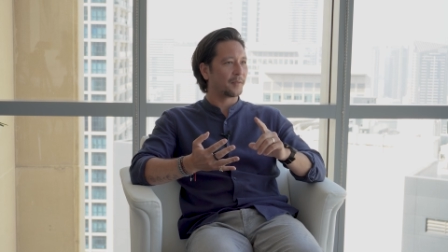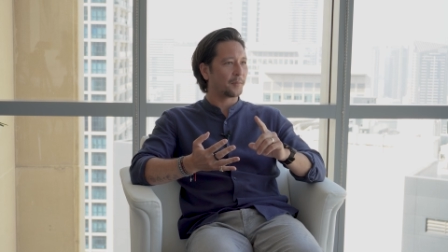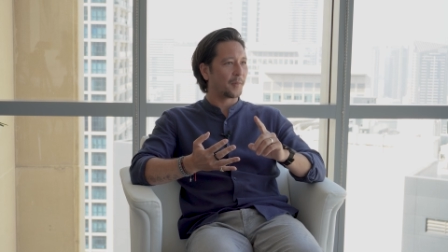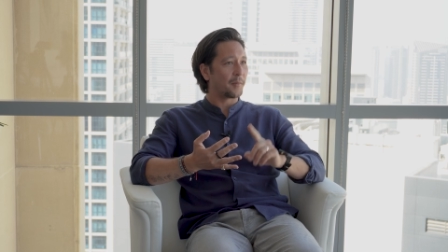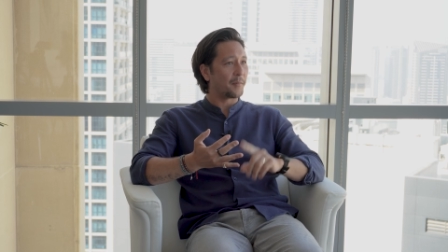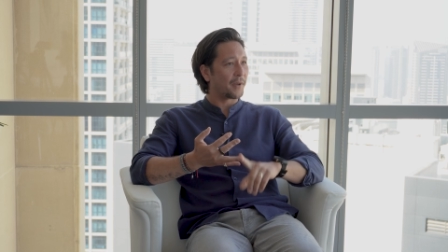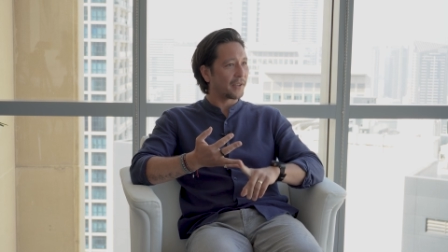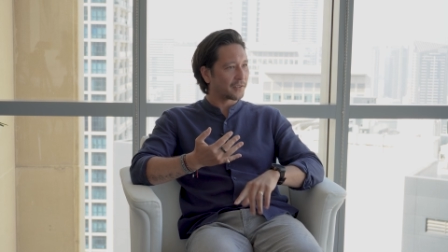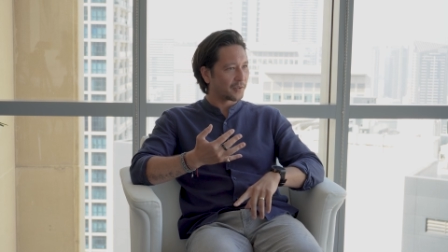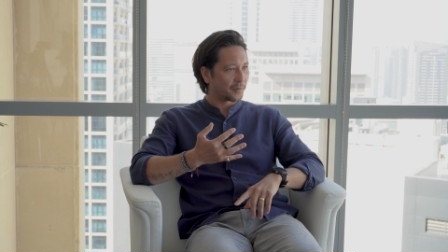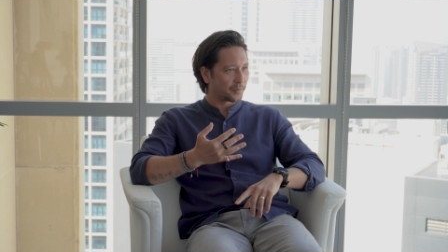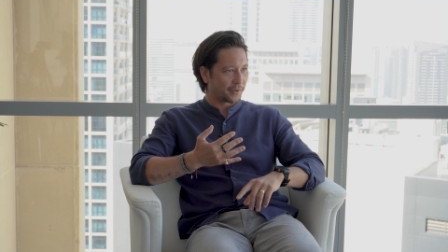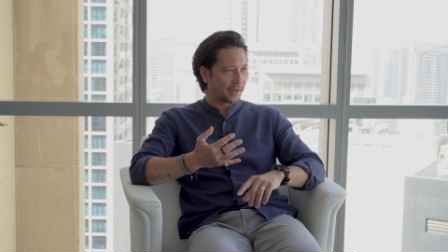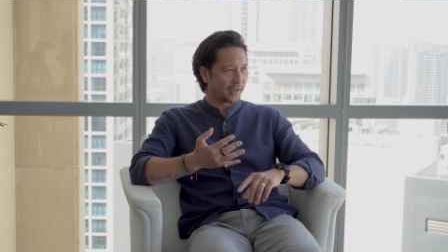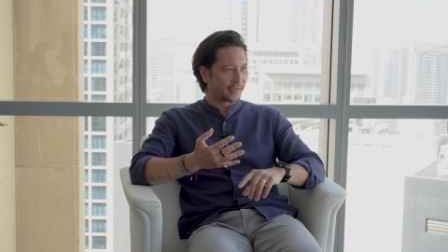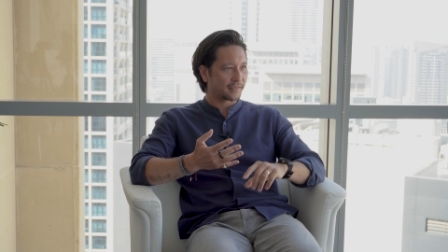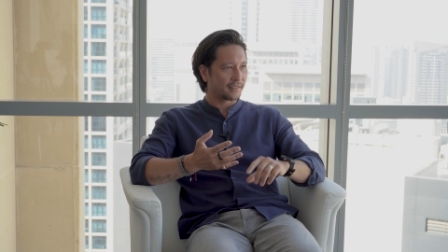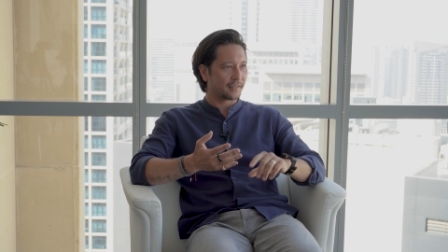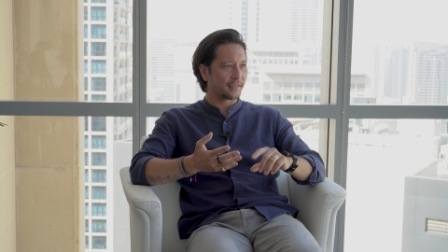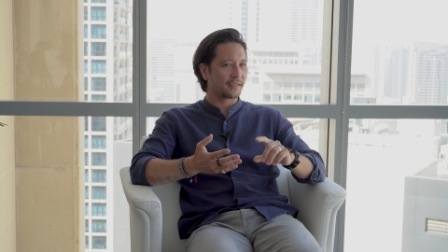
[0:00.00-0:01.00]
and my mental
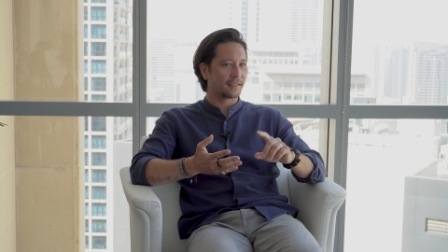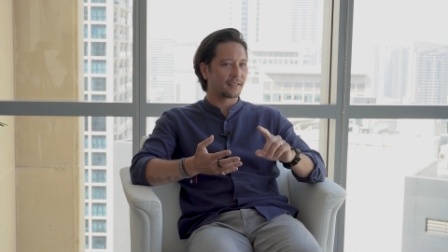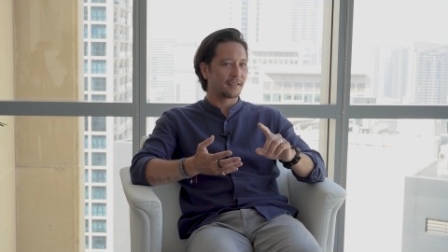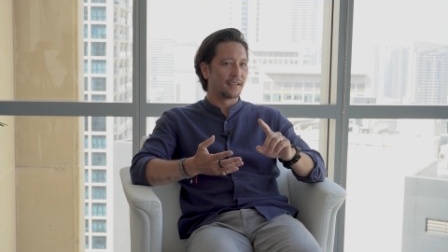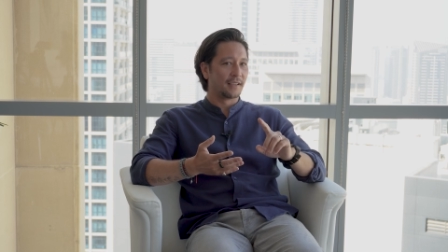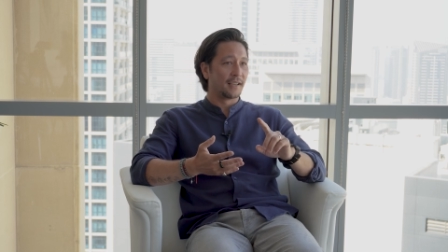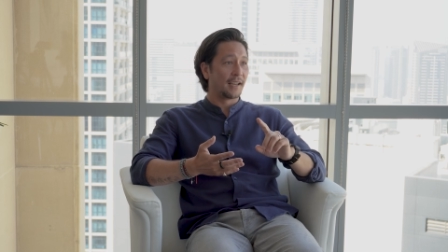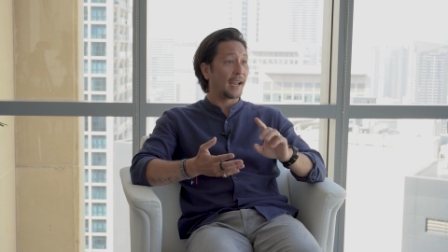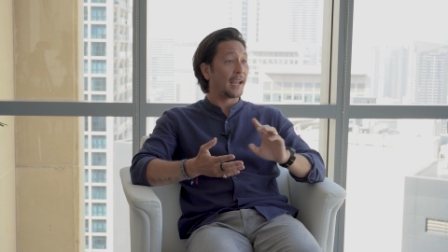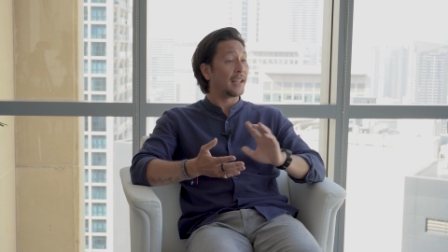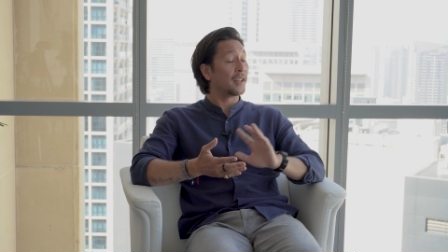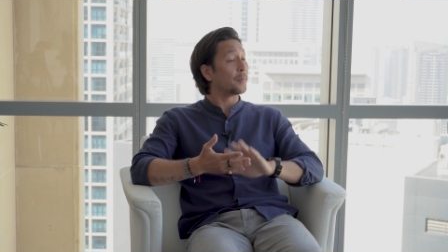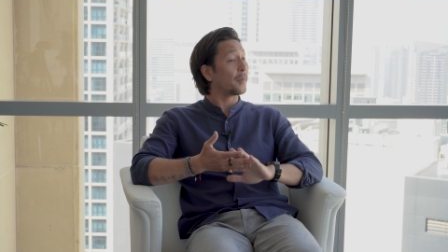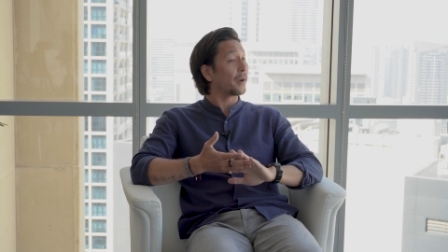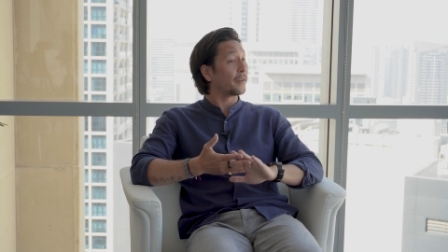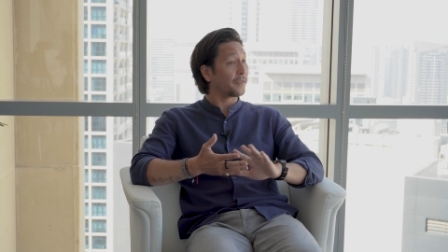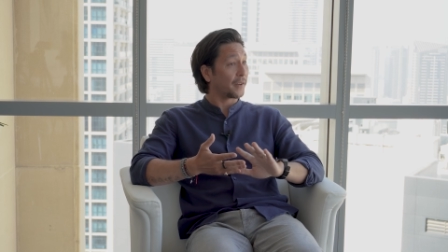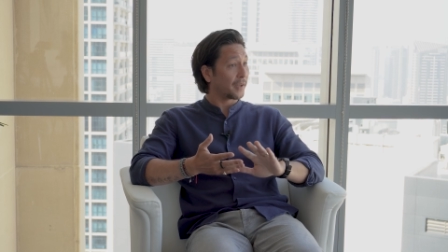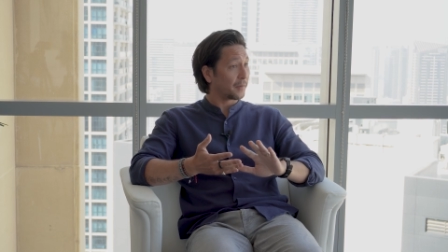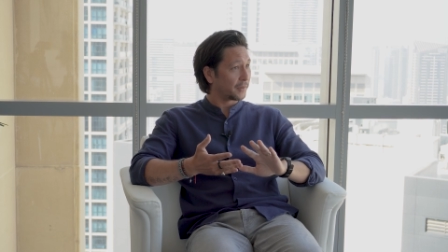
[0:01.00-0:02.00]
practice, and then
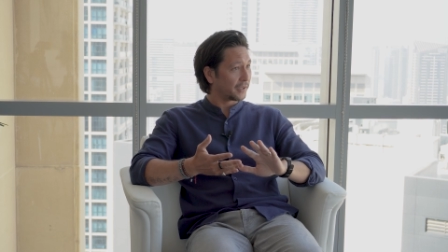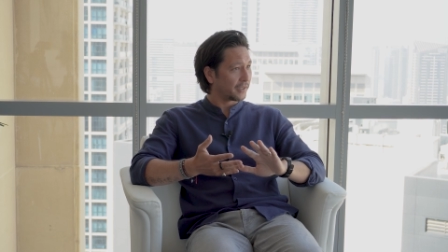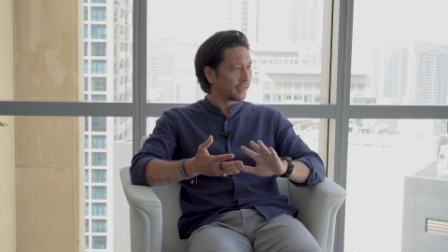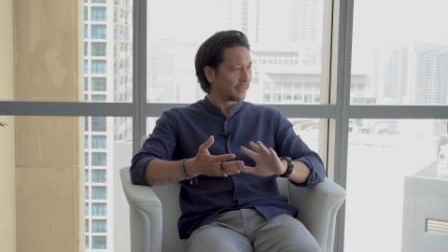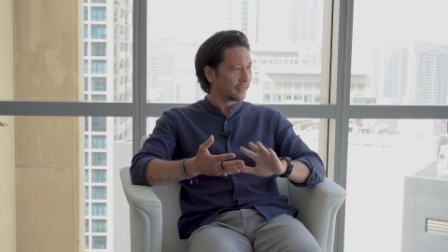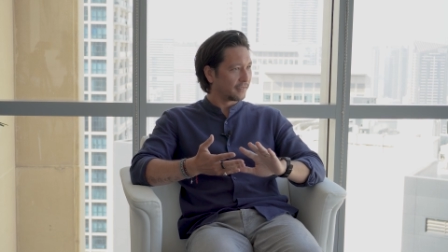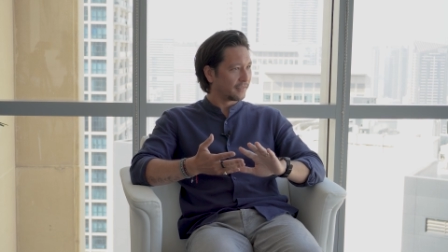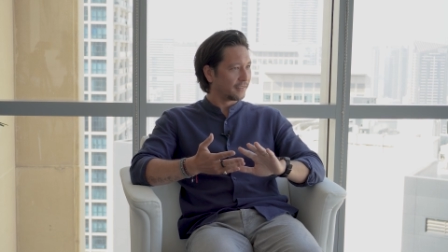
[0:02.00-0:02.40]
my family.